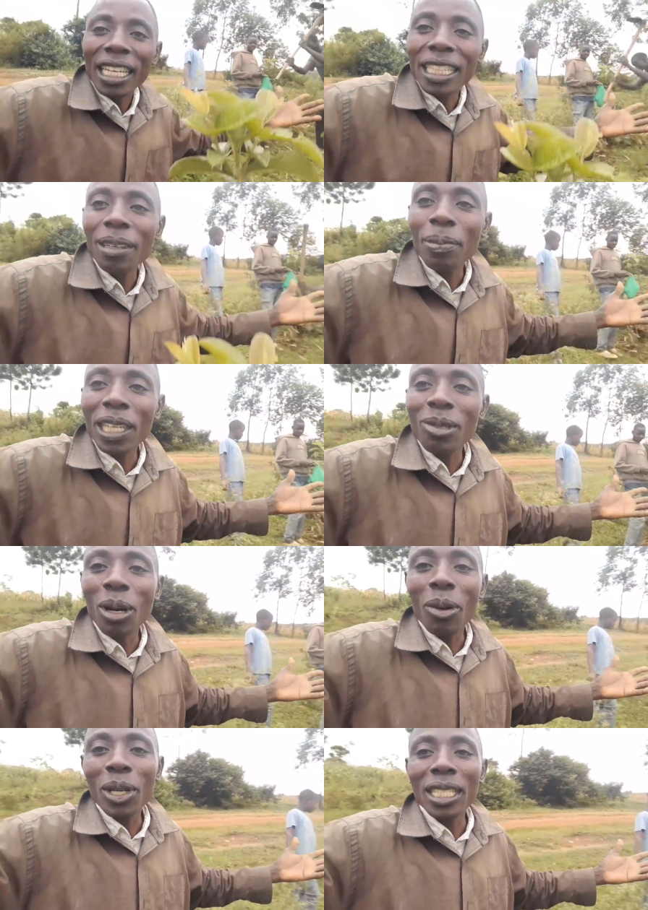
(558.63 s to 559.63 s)
The place we
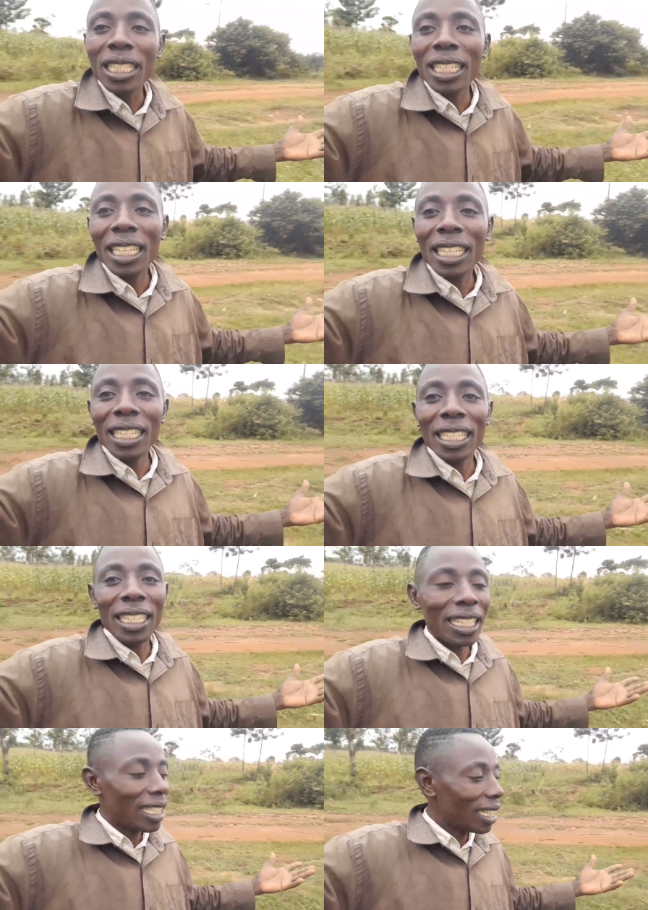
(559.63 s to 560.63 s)
are washing
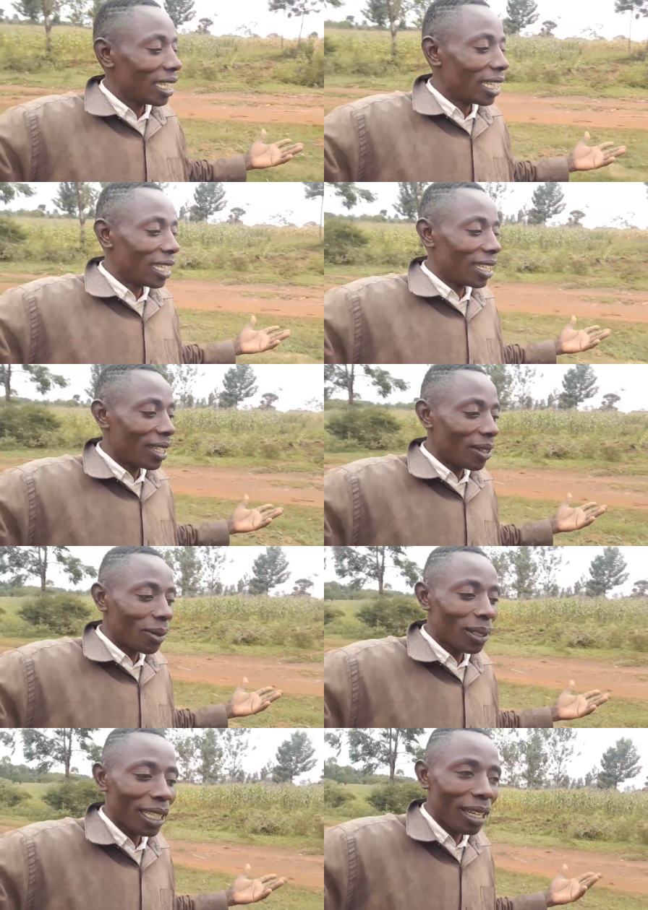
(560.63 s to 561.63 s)

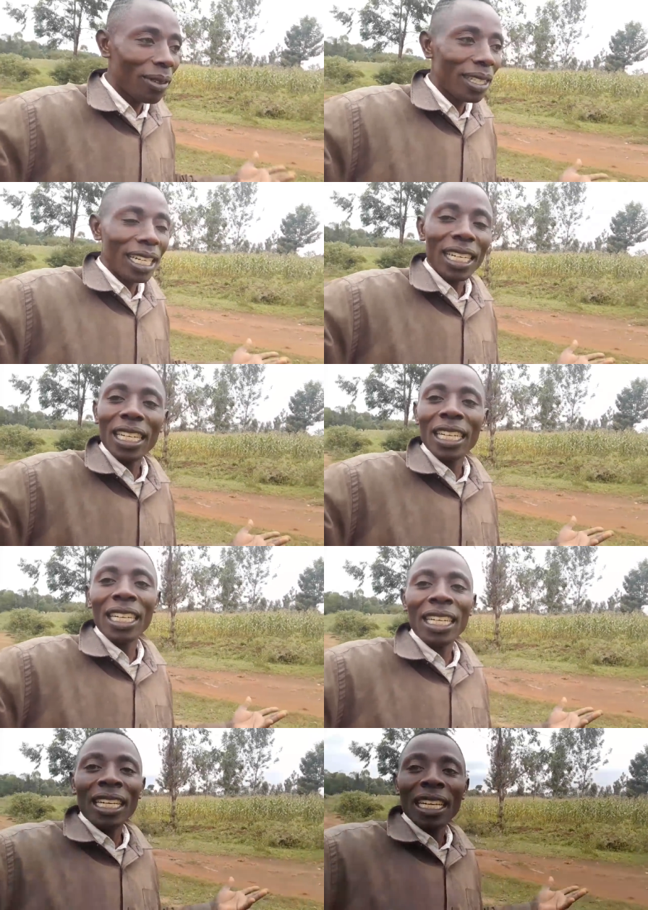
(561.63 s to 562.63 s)
with the Davida.
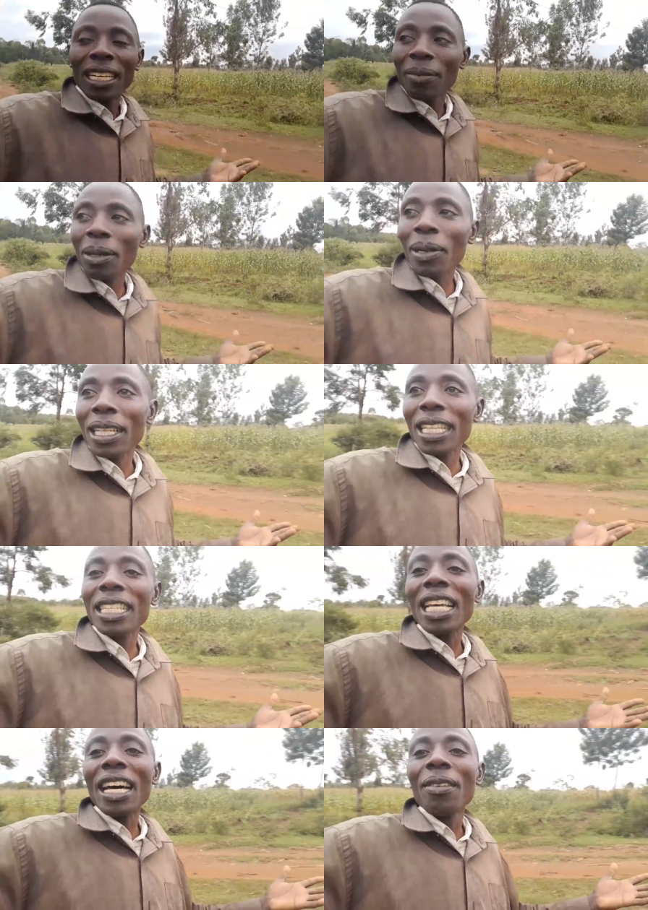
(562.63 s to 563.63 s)
Remember, there
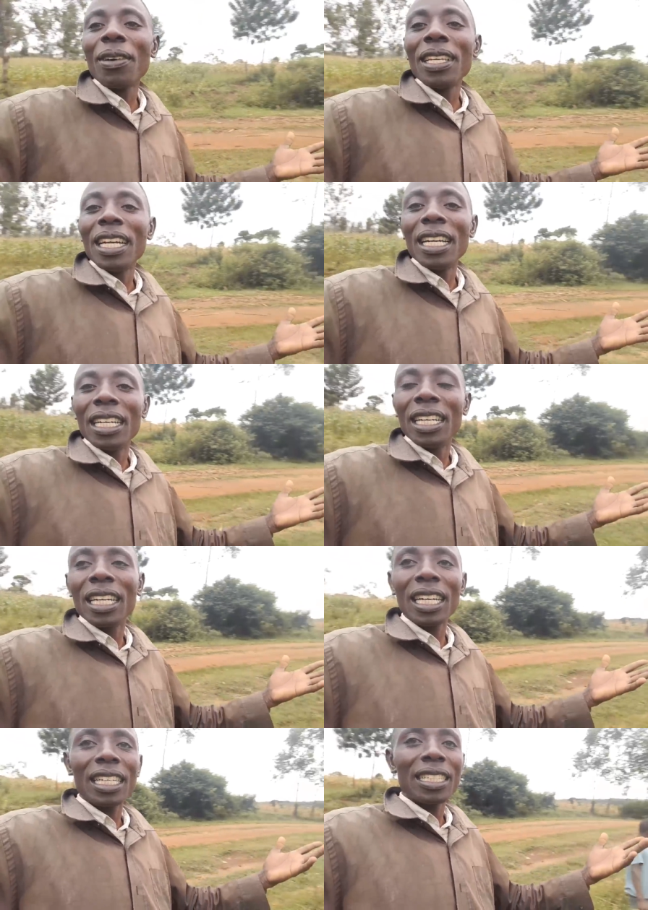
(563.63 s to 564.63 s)
is a river here,
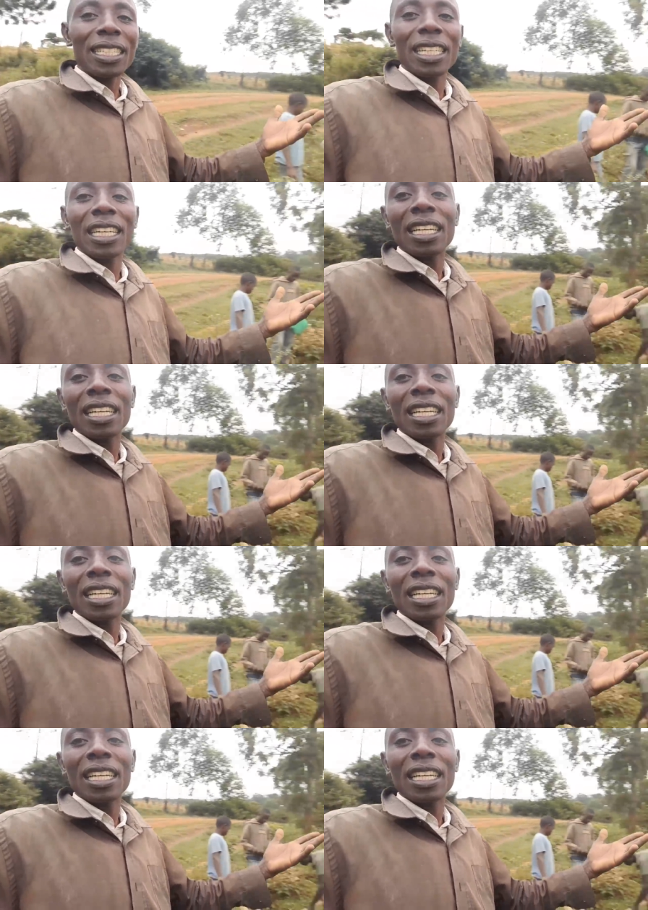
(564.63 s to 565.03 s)
guys.